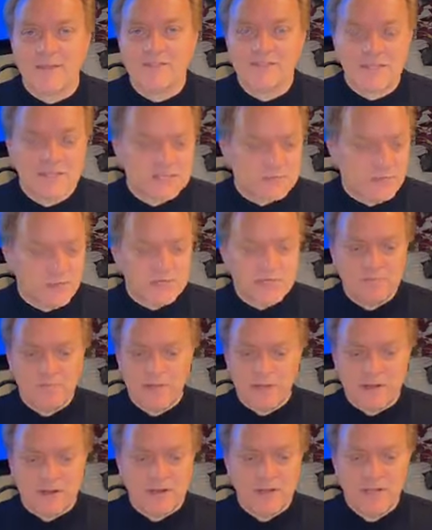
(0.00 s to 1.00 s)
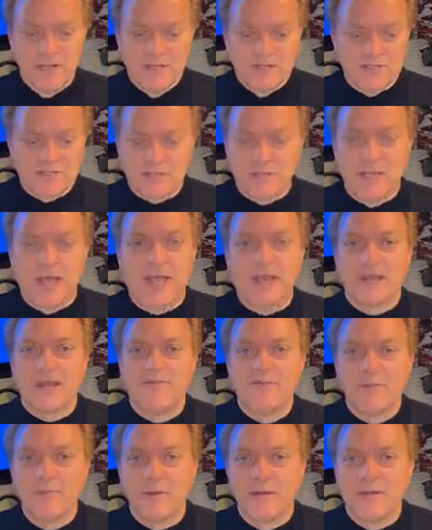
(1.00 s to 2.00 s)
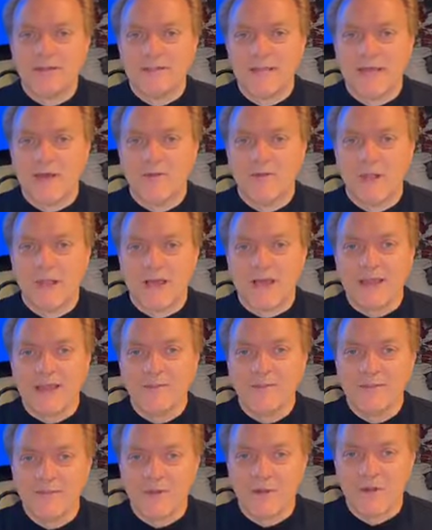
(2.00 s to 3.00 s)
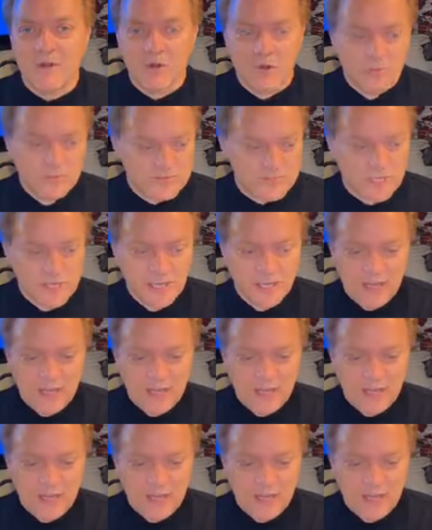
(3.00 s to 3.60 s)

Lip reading: See, it's much better just lock everybody down, lock them in their homes,